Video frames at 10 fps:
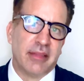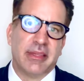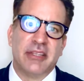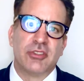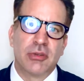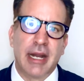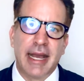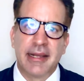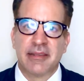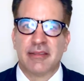They
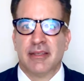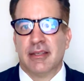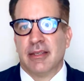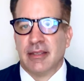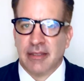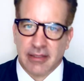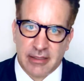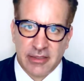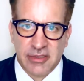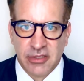tracked
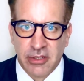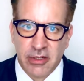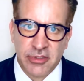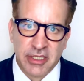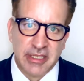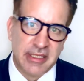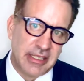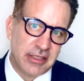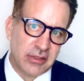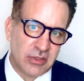a surge in
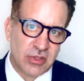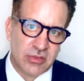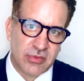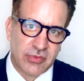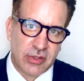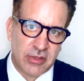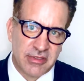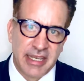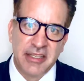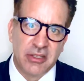yields for
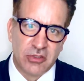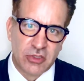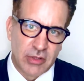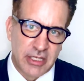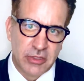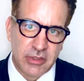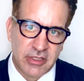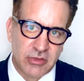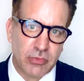10-year treasuries,